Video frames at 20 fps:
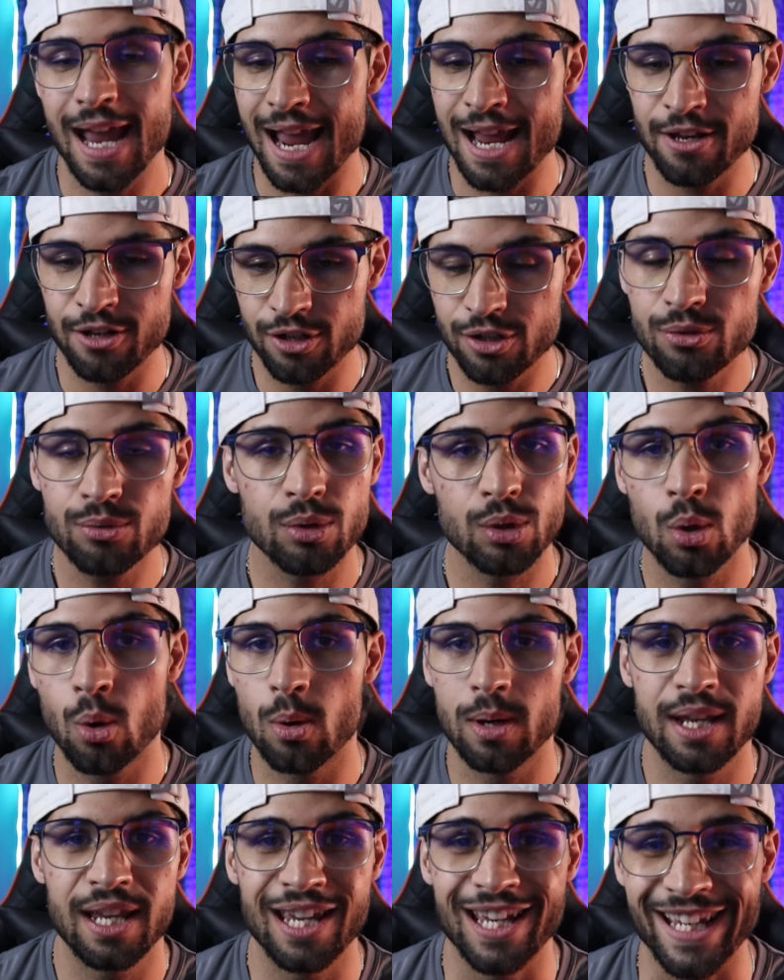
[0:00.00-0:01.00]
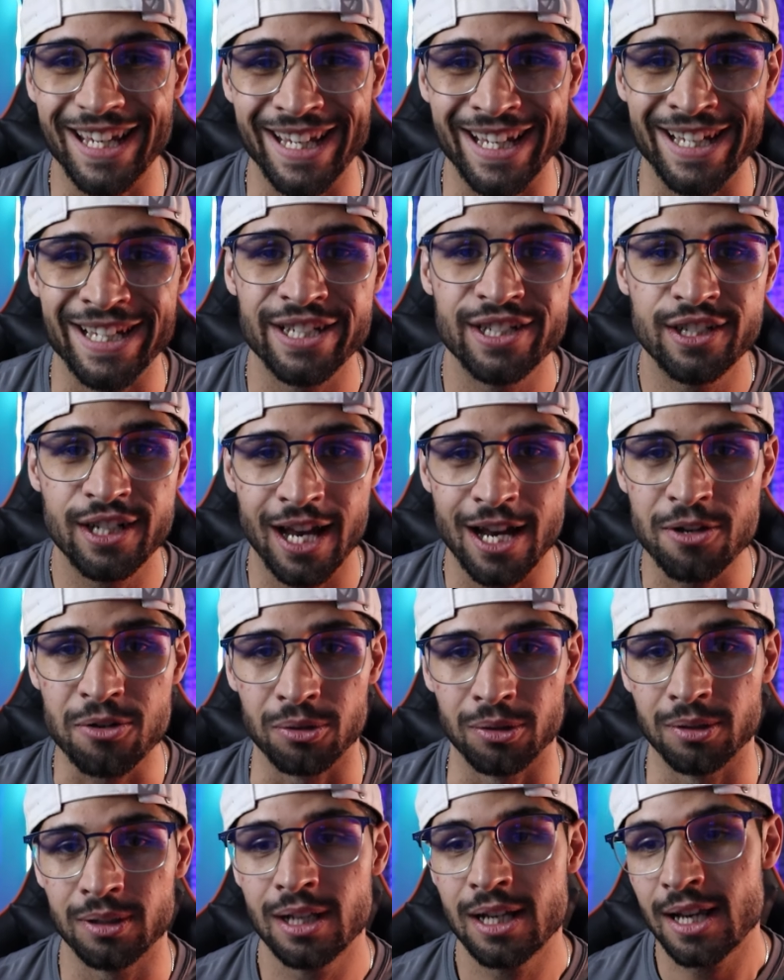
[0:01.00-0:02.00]
and you're just recording in
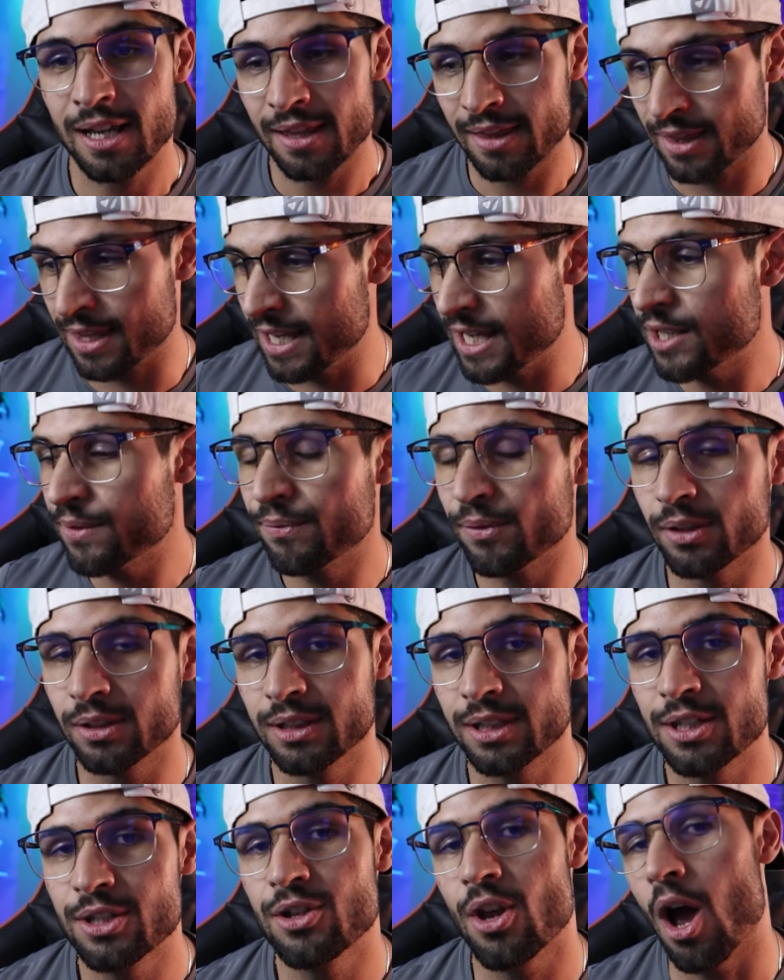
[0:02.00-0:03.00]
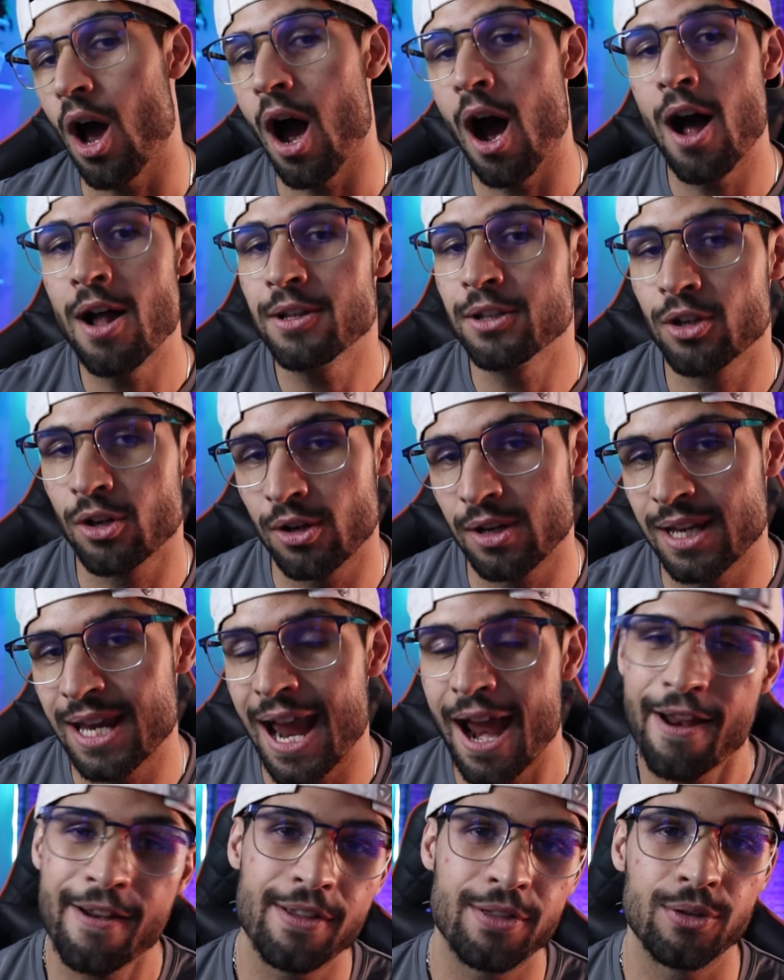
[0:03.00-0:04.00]
general. These filters aren't going to
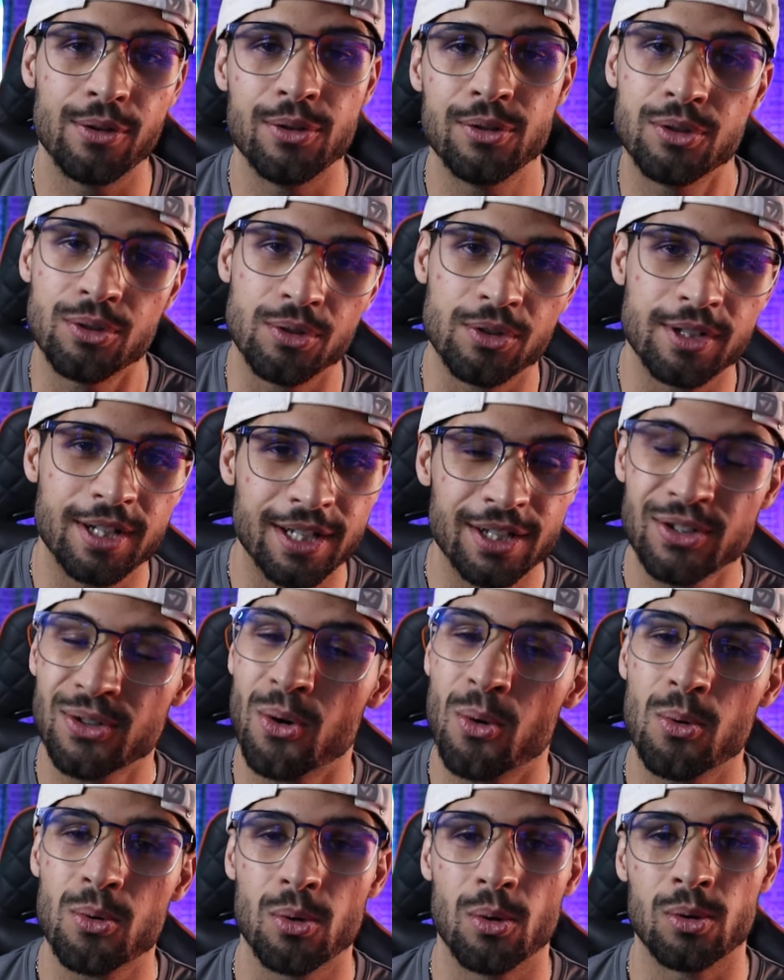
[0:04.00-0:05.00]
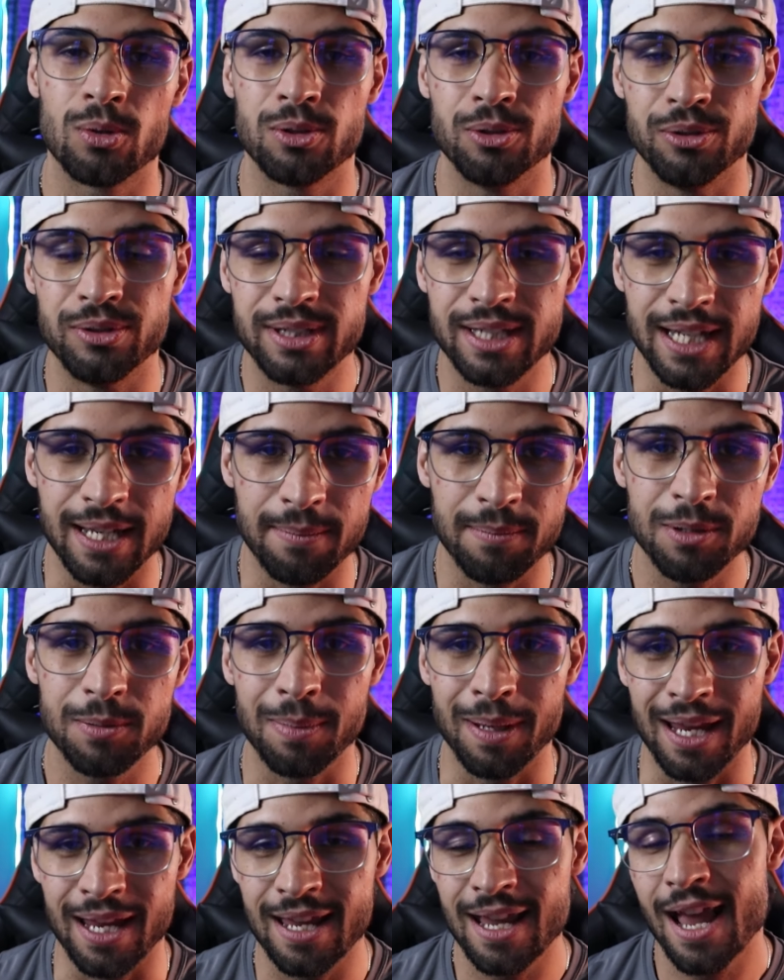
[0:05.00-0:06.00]
carry through to Discord or to
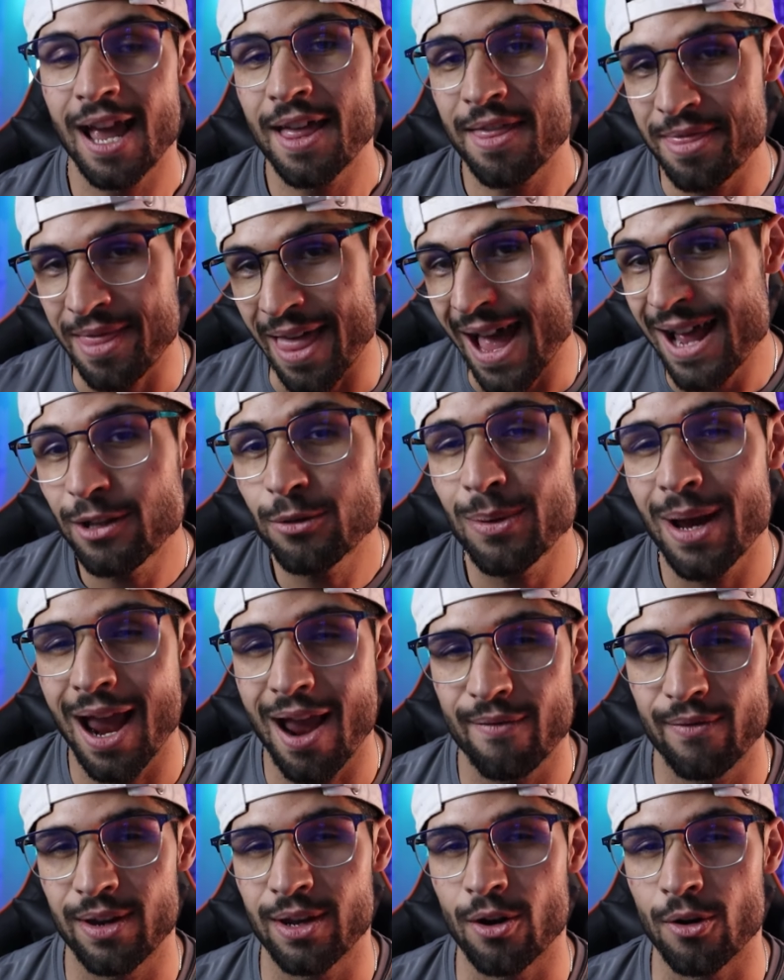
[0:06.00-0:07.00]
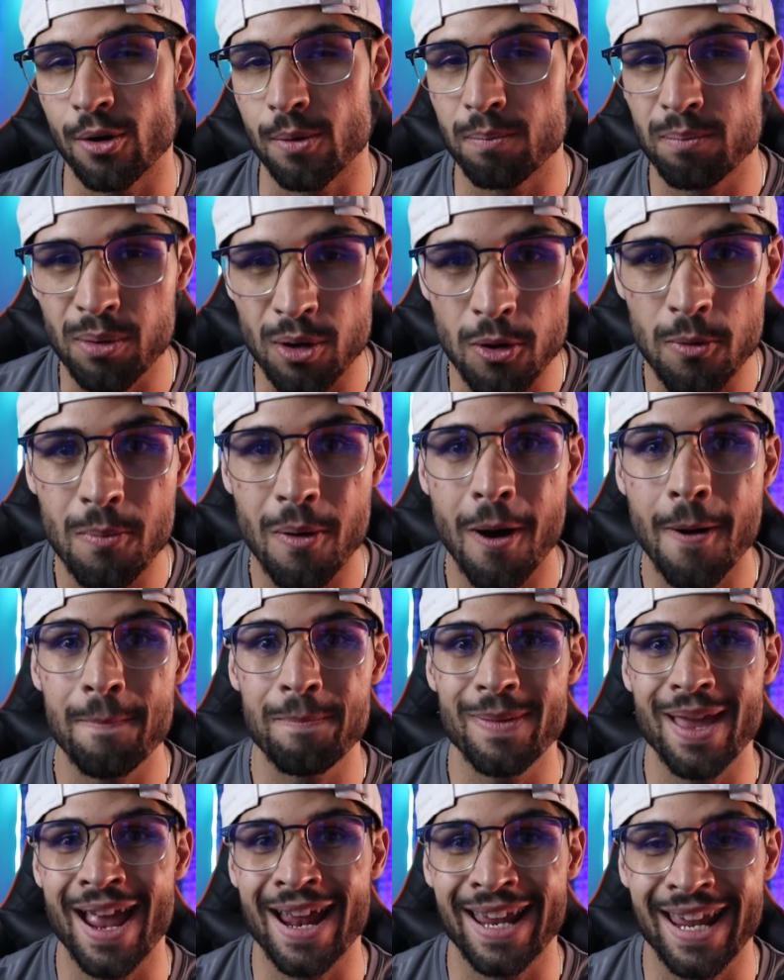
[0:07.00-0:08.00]
TeamSpeak. That's where having it on a boom
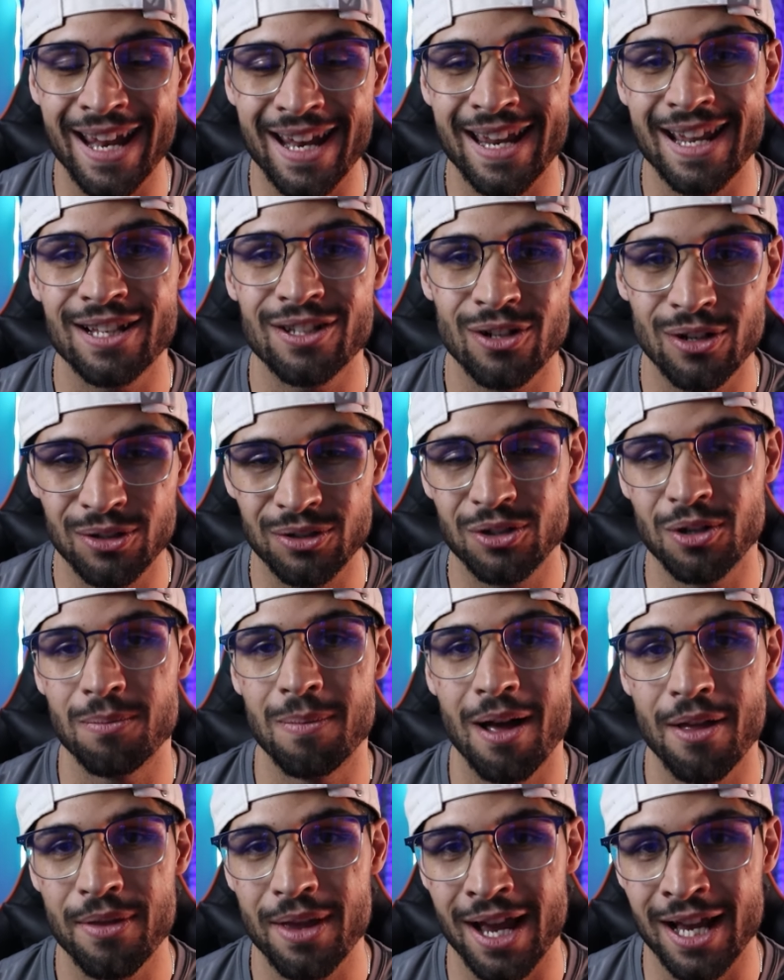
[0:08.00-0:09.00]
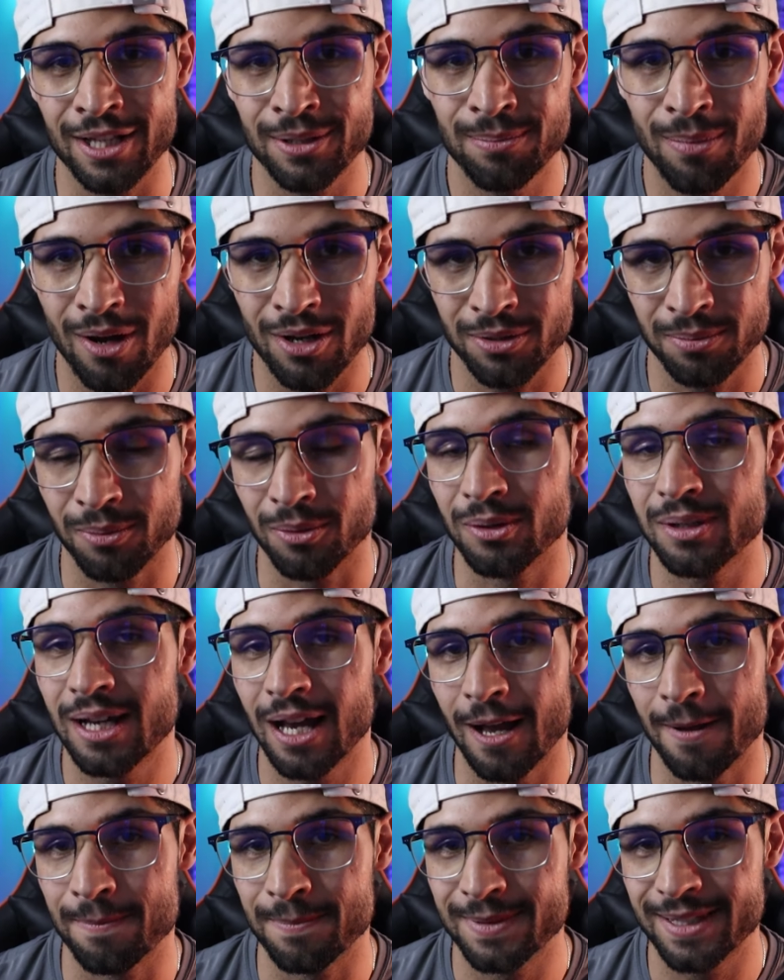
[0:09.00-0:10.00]
arm and getting as close to your mouth as possible
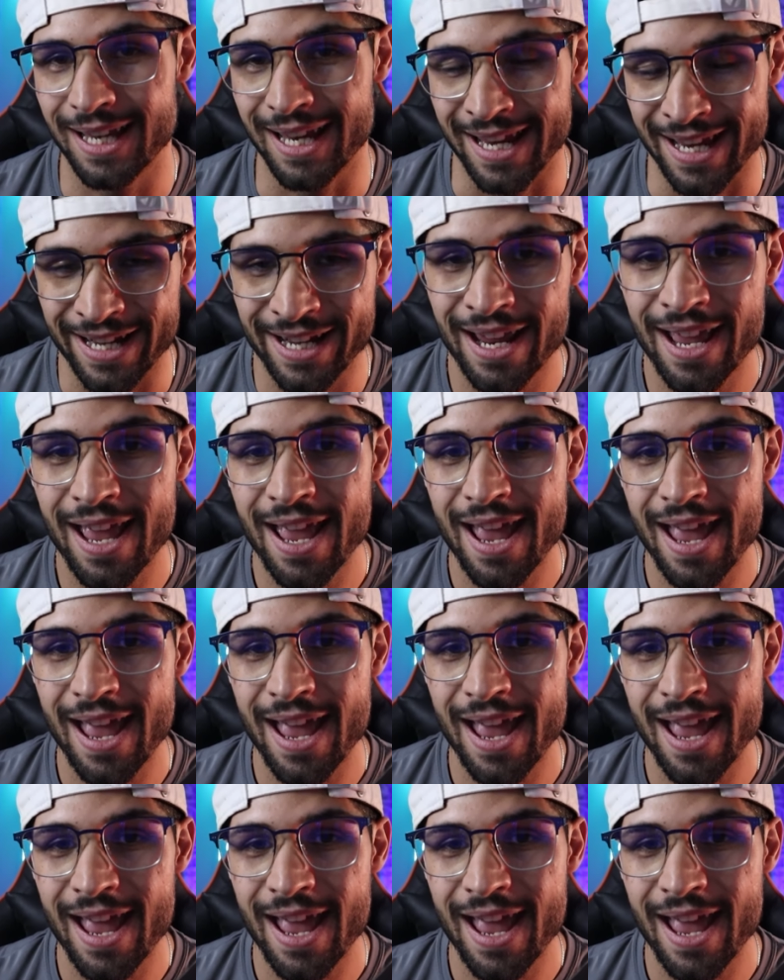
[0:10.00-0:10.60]
comes in